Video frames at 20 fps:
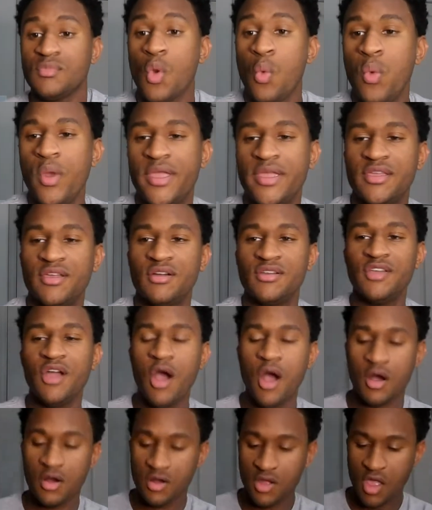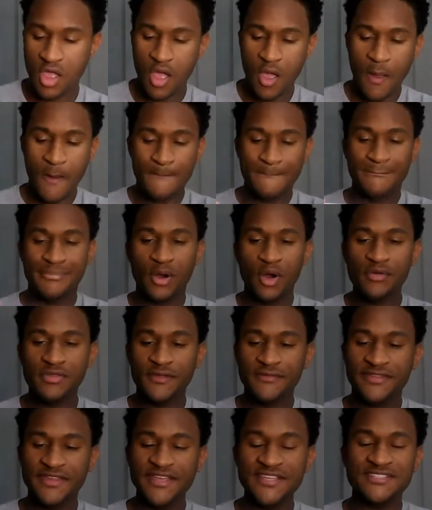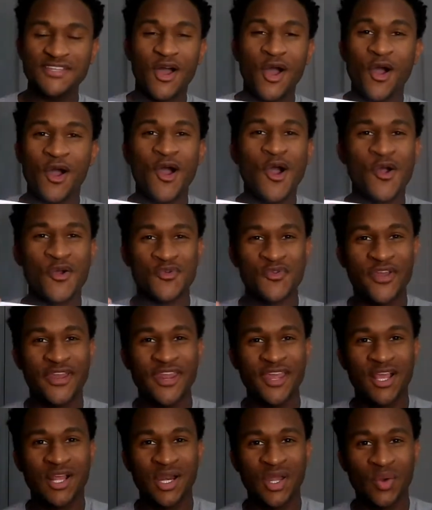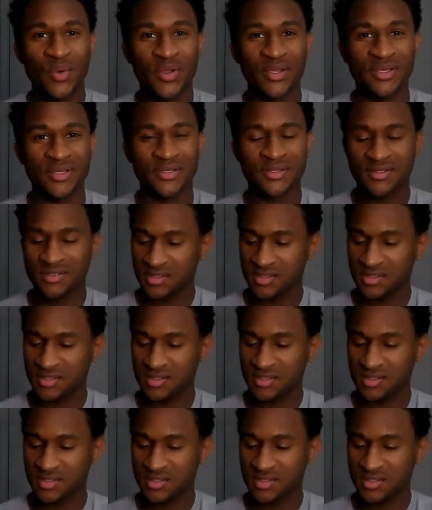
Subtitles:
Wait, y'all, both of these are already glowing.